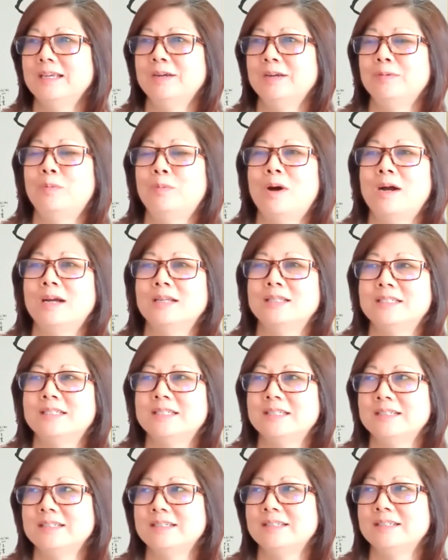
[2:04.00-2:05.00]

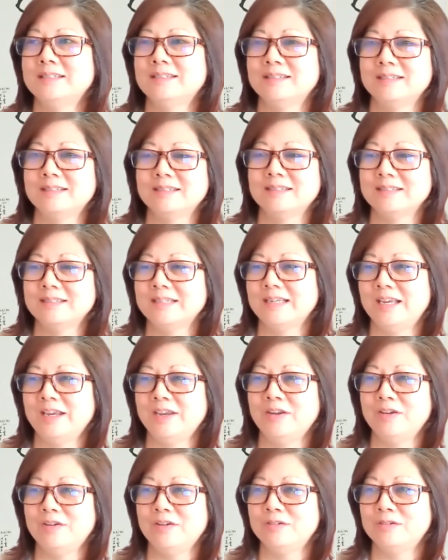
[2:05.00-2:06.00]
watching,
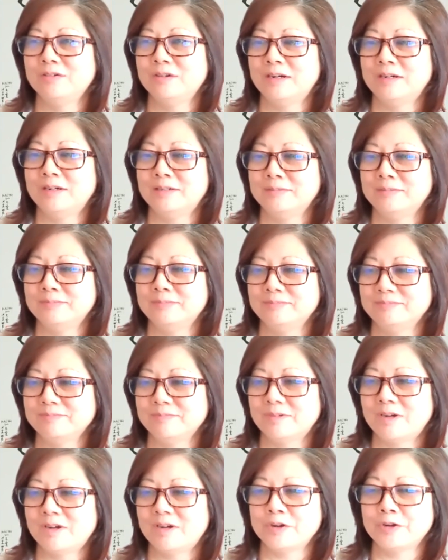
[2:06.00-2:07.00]
on
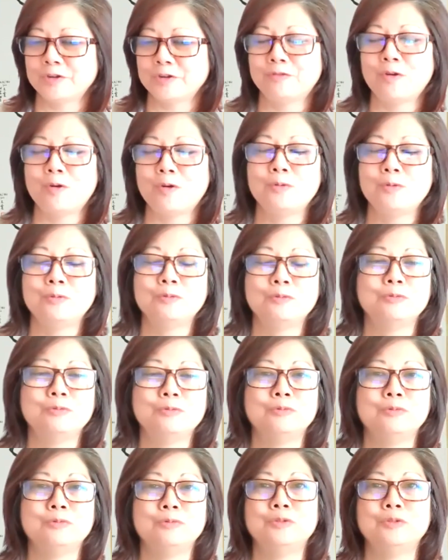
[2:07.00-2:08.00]
our
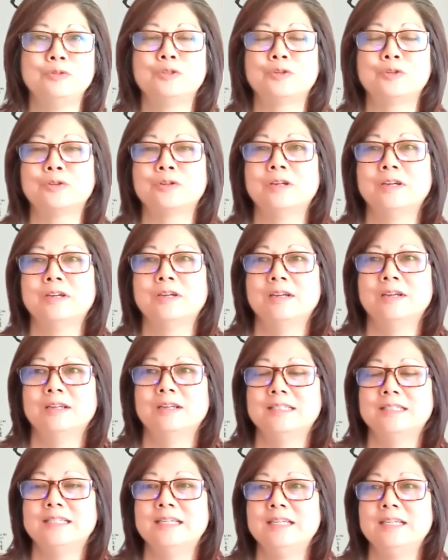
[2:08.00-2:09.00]
phones or
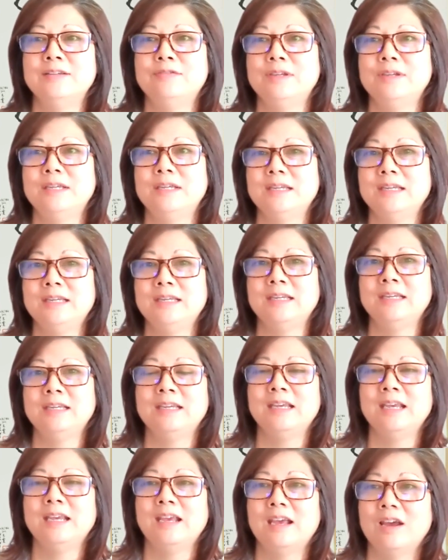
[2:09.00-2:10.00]

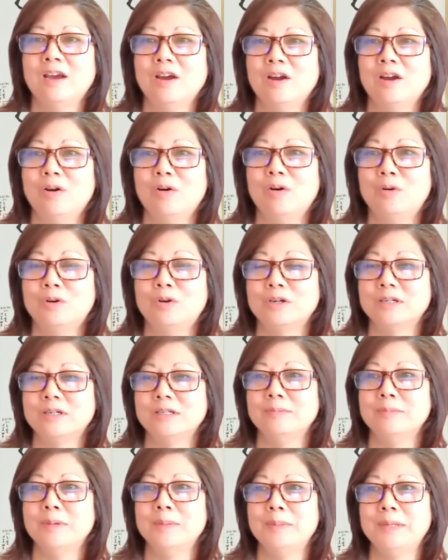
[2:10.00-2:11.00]
TV,
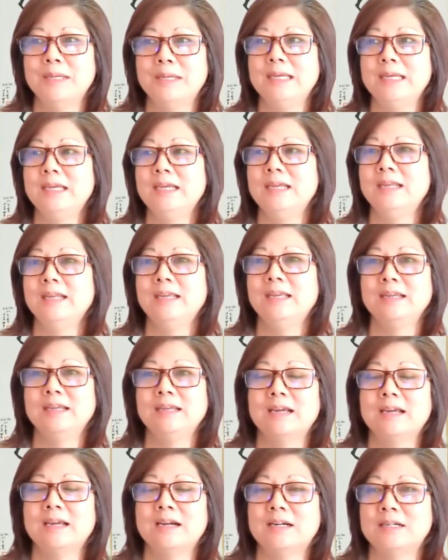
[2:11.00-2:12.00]
or maybe
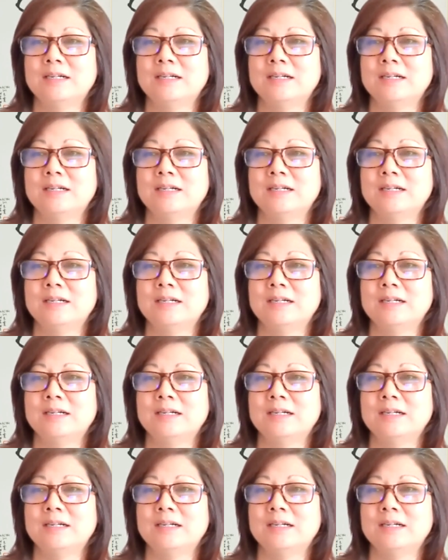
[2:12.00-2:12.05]
eating